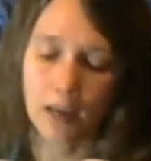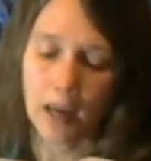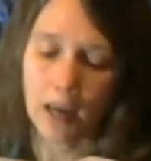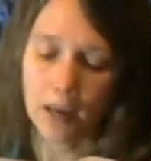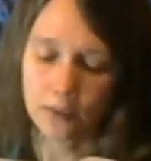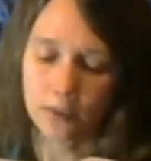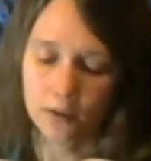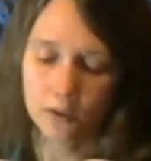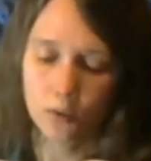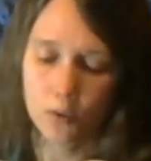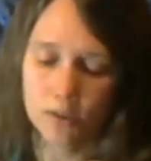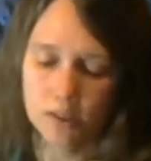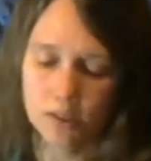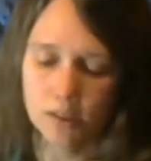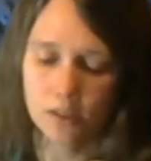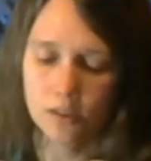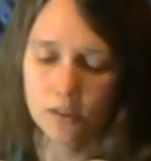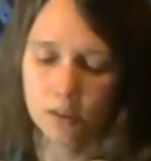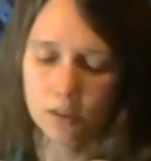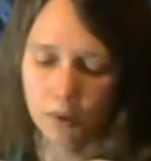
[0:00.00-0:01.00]
And the Lord
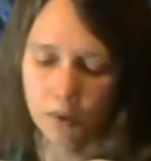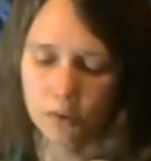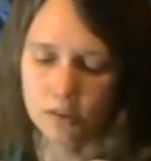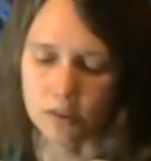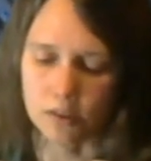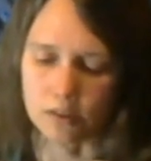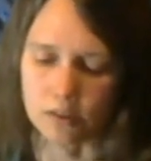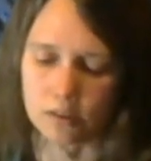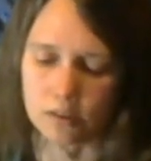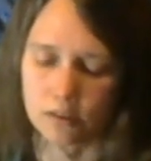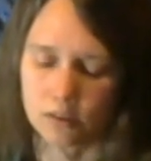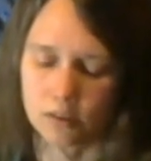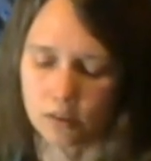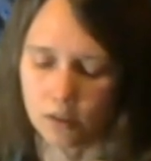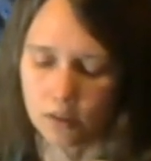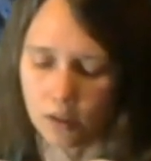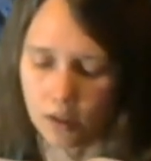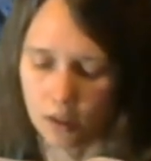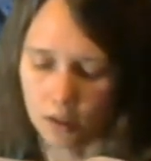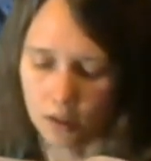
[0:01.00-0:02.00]
said to Moses,
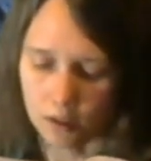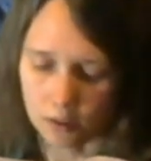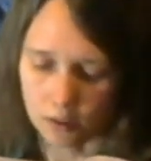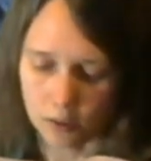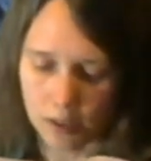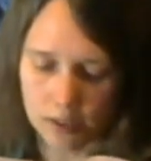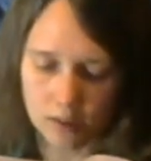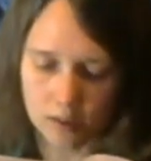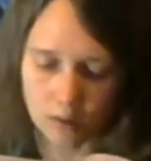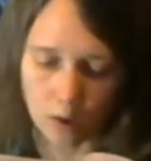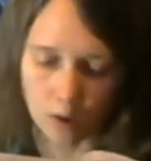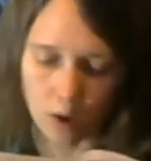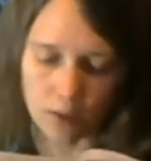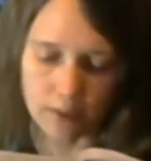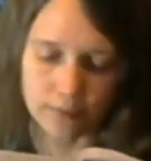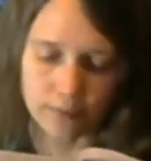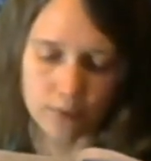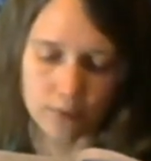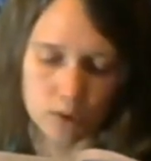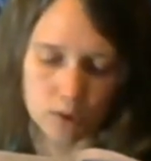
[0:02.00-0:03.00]
List all
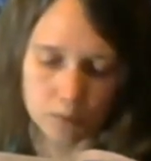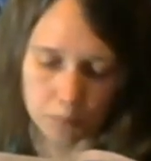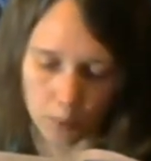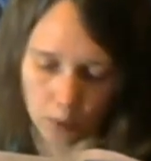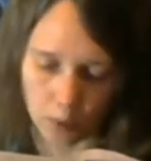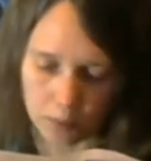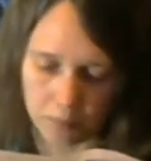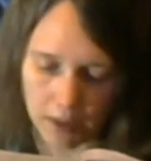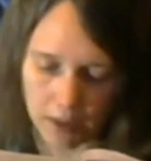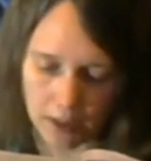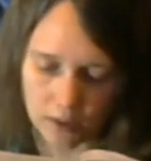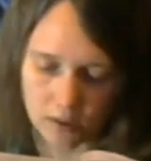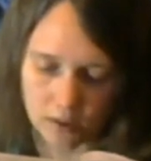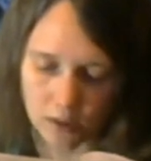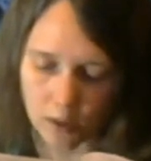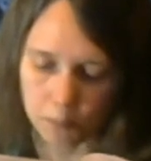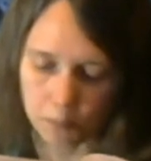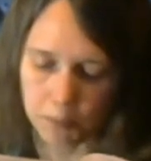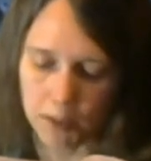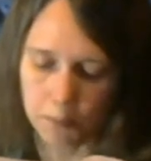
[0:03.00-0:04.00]
the firstborn males
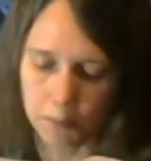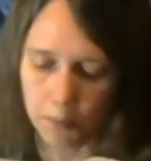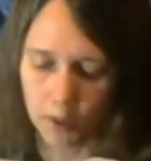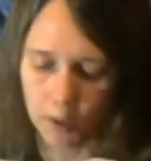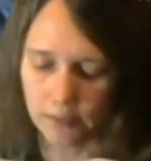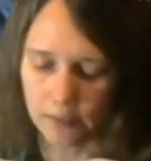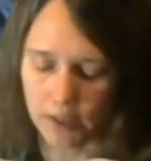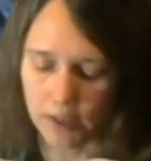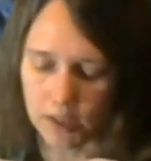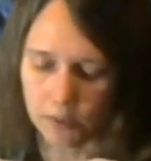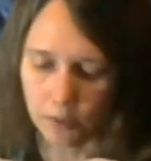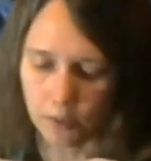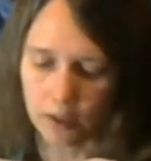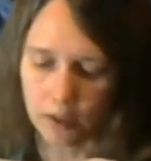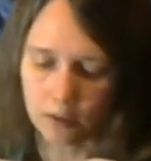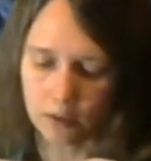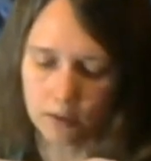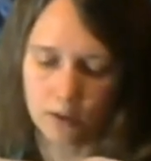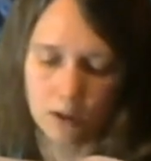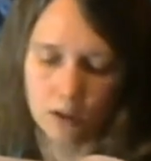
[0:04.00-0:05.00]
of the people of
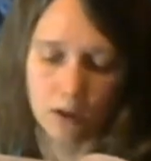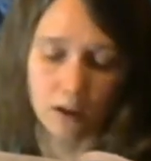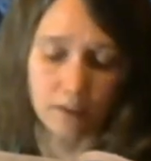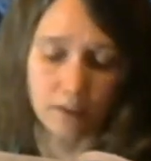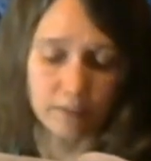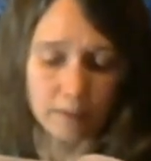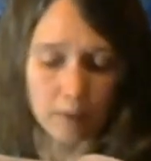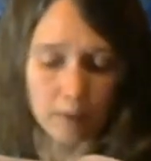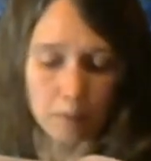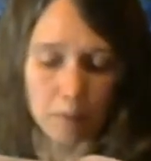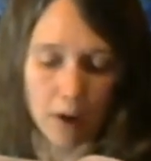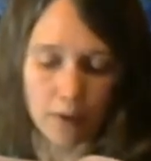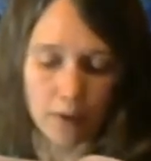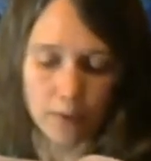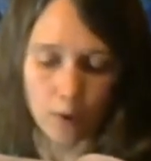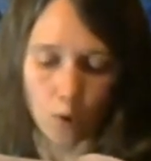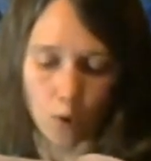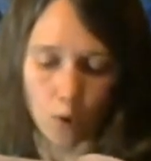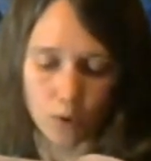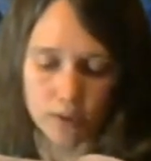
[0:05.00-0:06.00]
Israel, from a
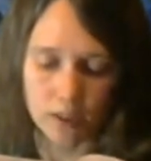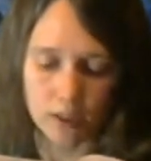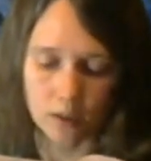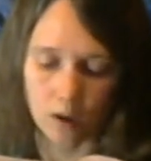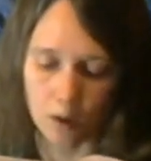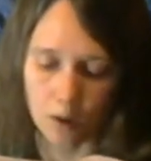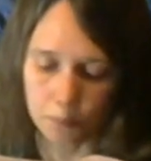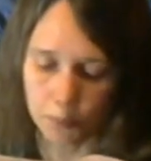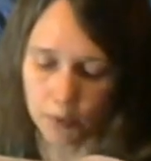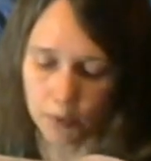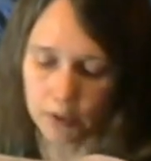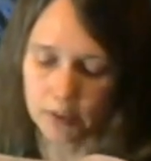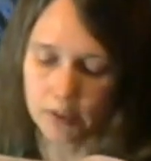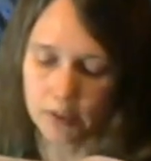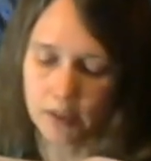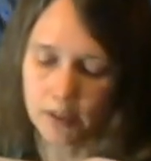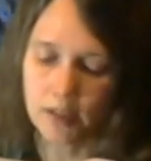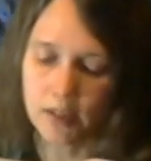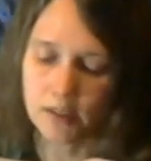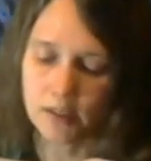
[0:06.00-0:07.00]
month old and upward,
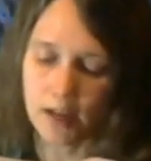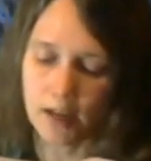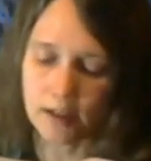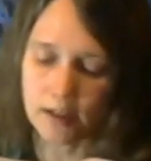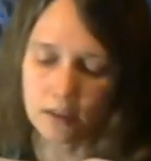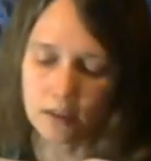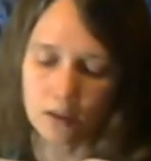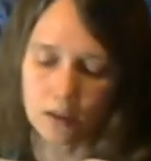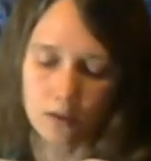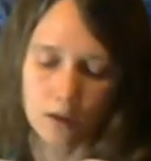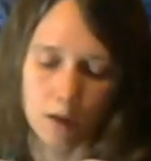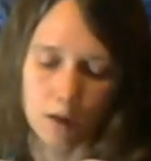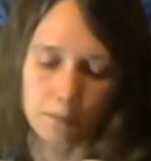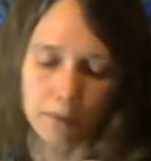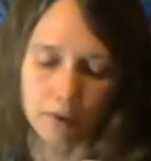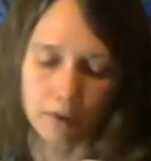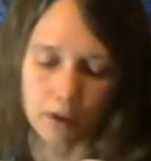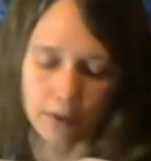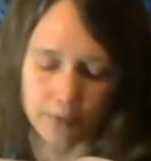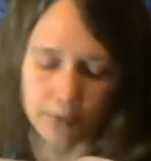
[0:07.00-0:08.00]
taking the
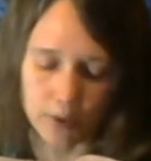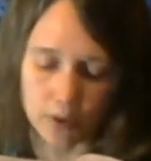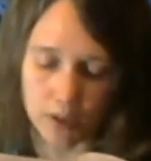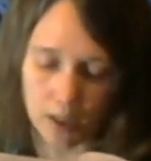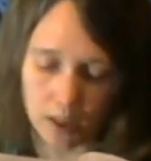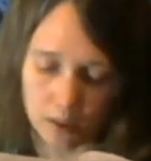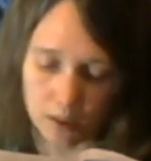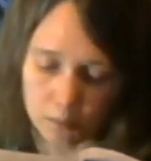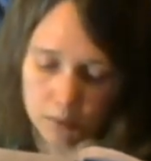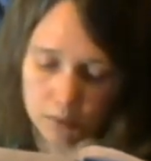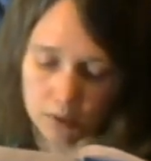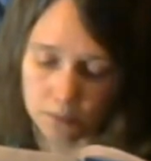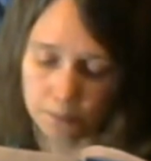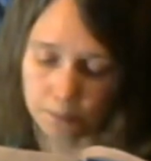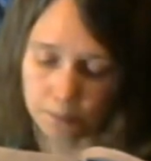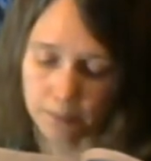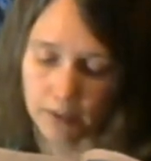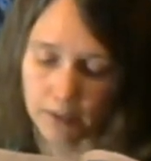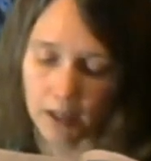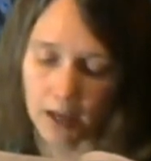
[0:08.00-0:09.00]
number of their names.
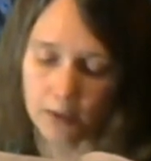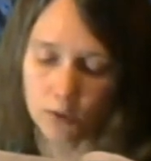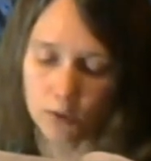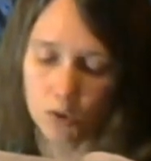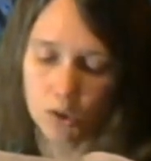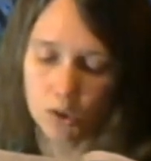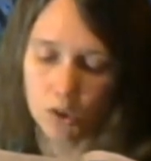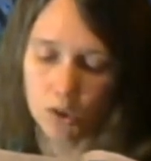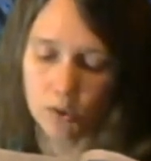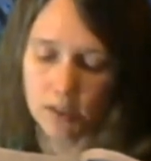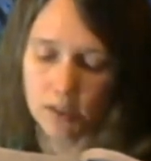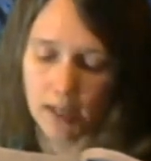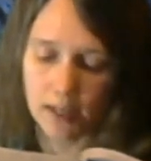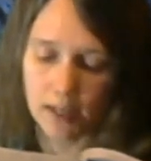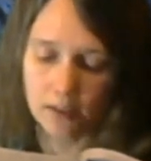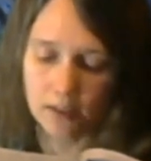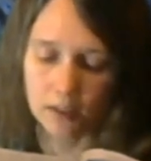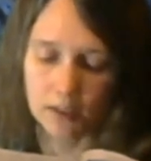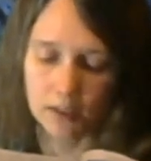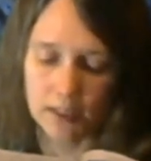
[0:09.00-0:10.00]
And you shall
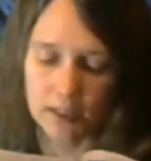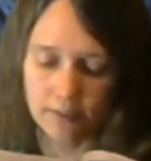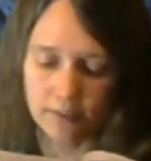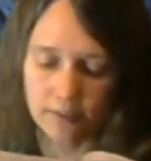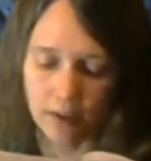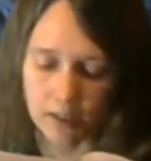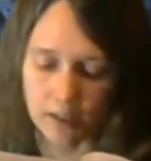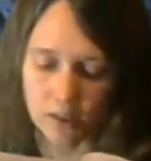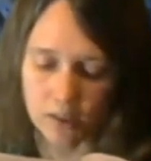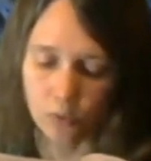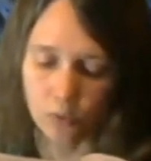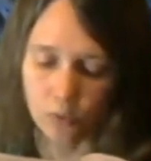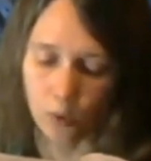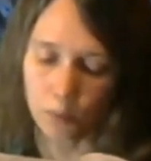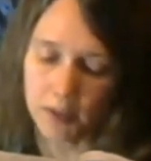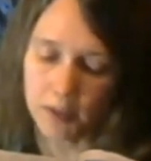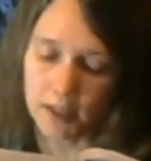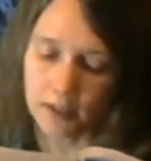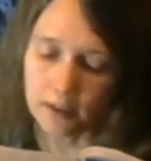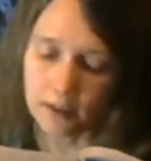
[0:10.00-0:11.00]
take the Levites for
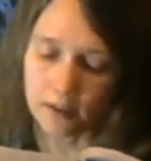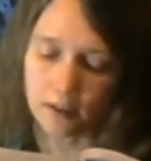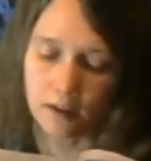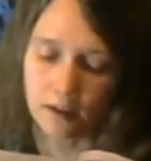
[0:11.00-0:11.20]
me.